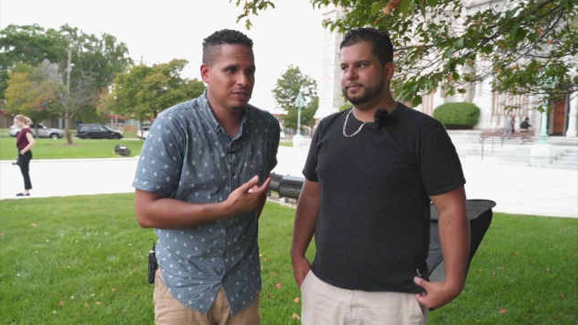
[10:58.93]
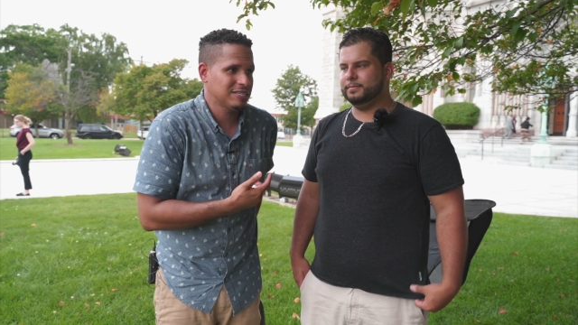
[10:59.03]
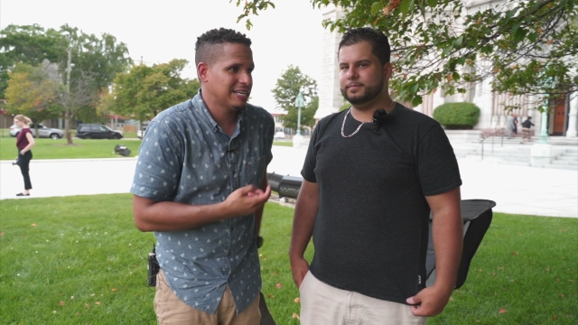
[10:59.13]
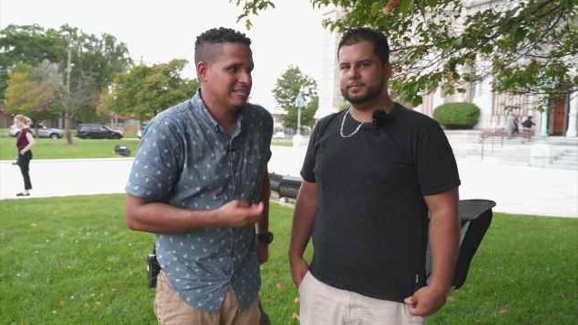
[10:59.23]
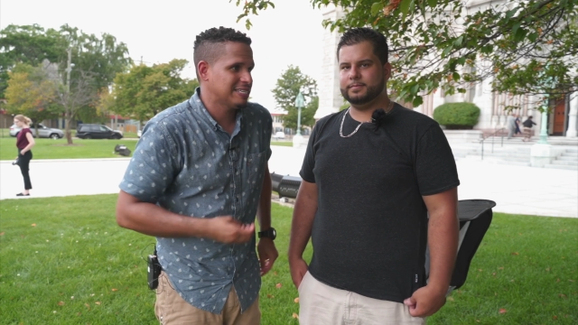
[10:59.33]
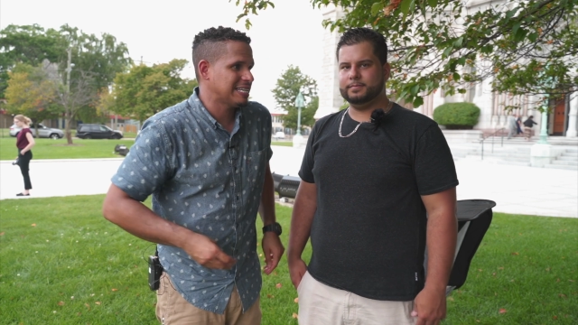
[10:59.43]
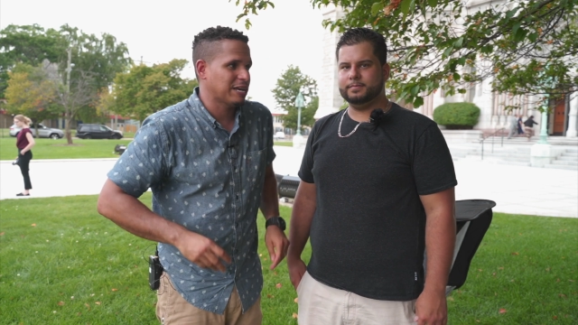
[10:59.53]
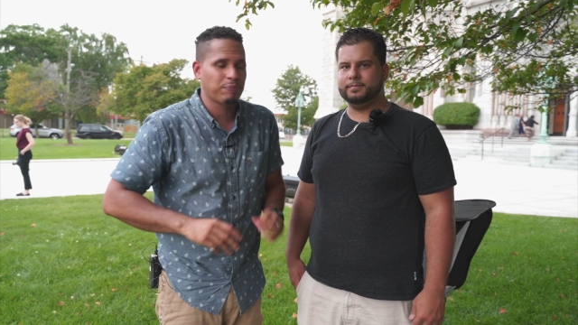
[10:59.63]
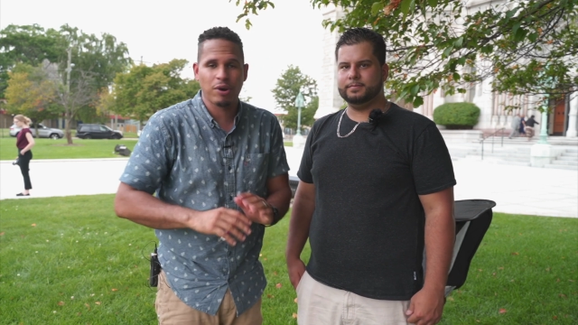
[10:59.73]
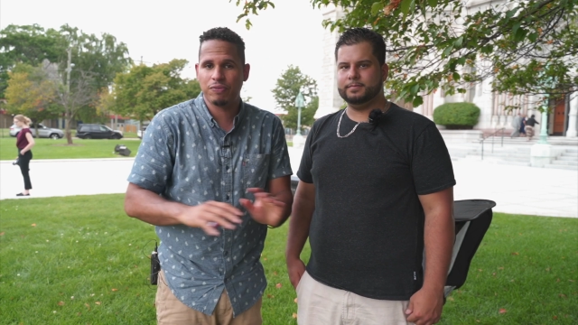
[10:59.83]
Speaker 1: So this lens is
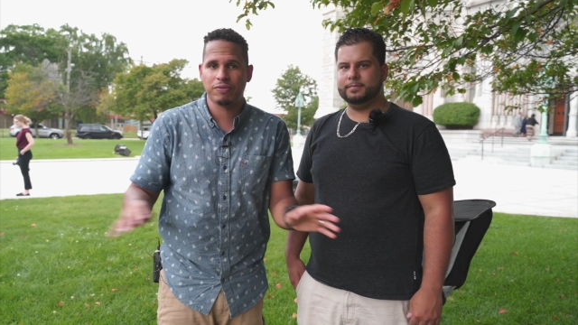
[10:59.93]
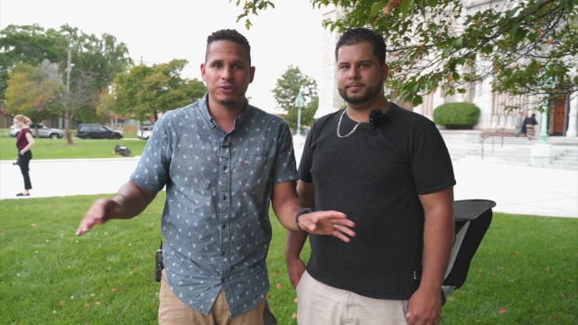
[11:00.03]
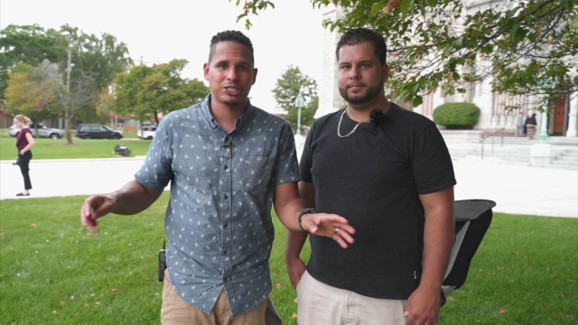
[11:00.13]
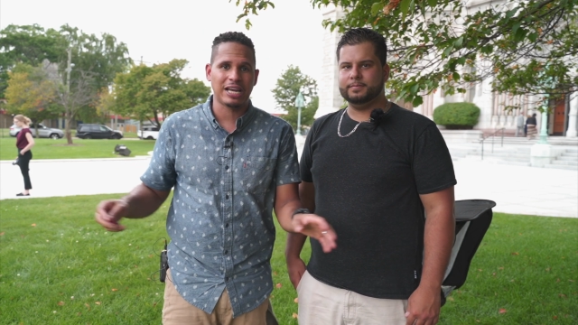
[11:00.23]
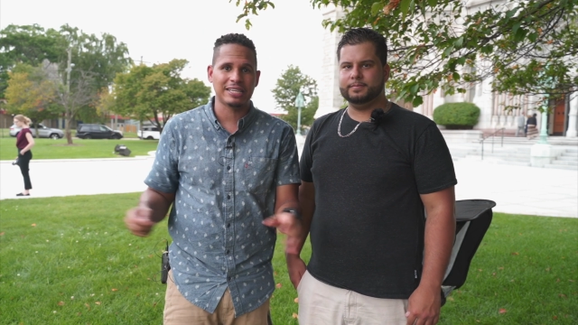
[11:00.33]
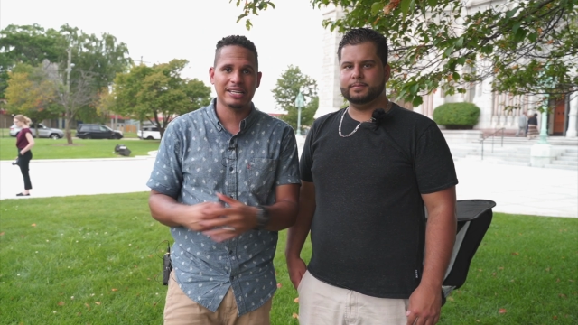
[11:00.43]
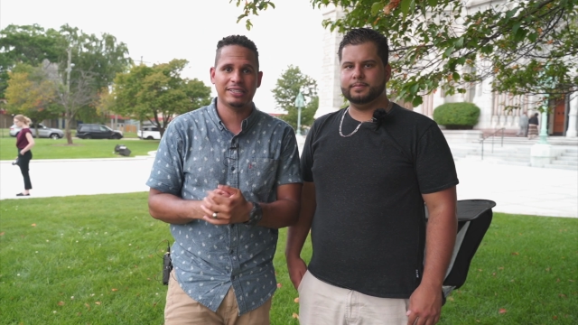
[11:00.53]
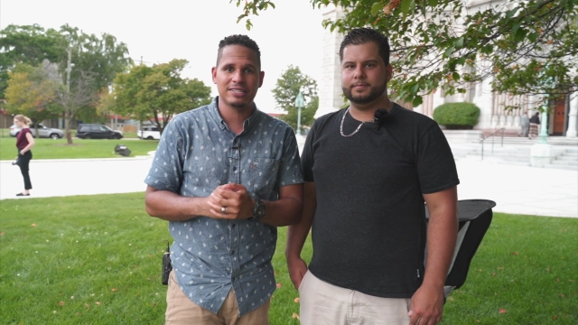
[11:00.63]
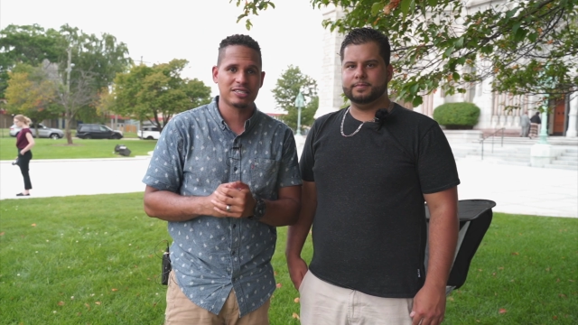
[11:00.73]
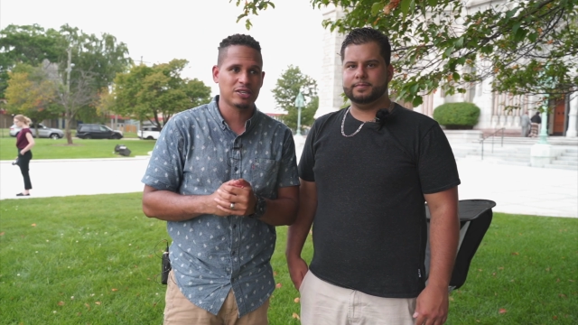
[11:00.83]
like perfect for shot
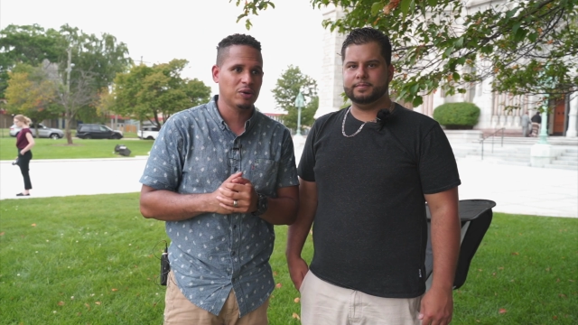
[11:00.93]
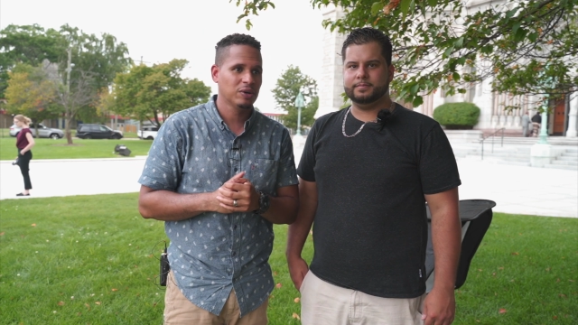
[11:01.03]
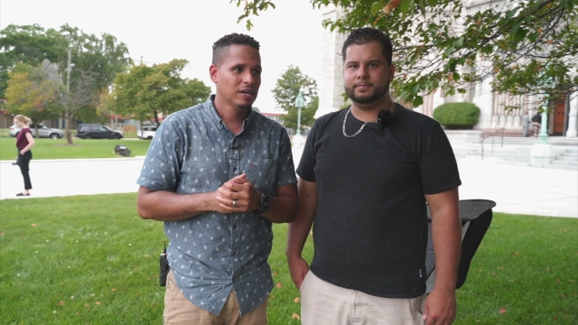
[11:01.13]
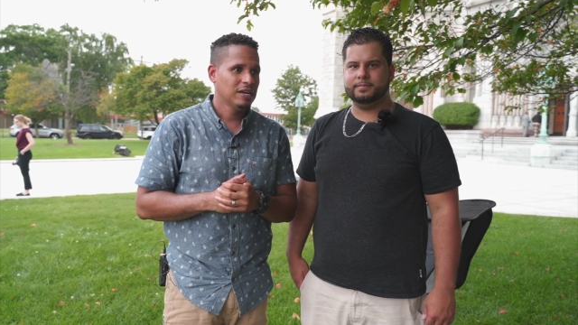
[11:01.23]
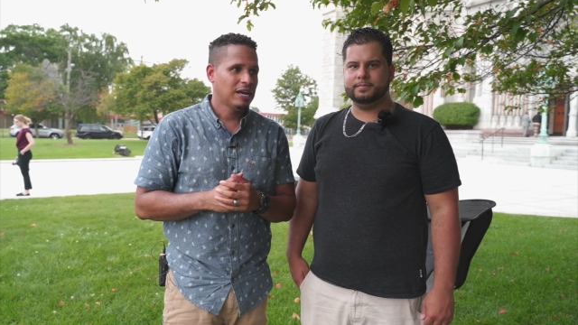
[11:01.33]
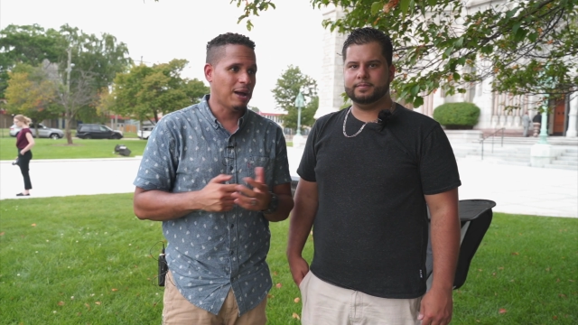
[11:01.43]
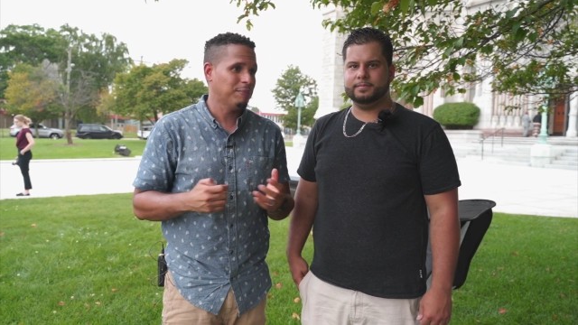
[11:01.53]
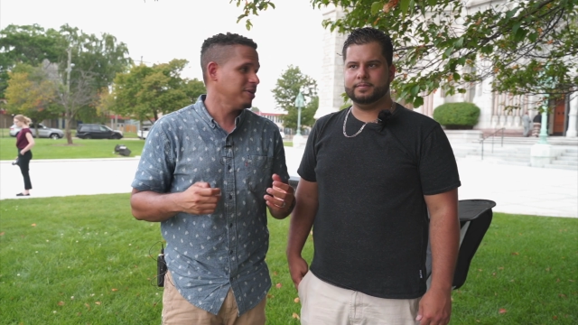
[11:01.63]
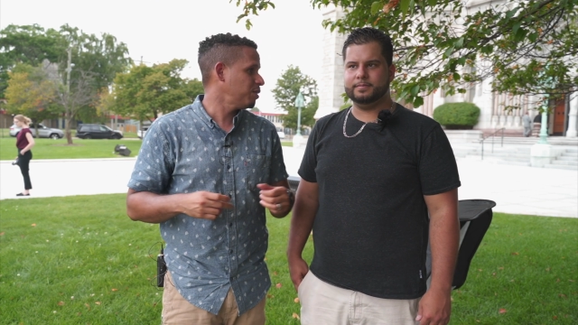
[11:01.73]
like this. So I'm in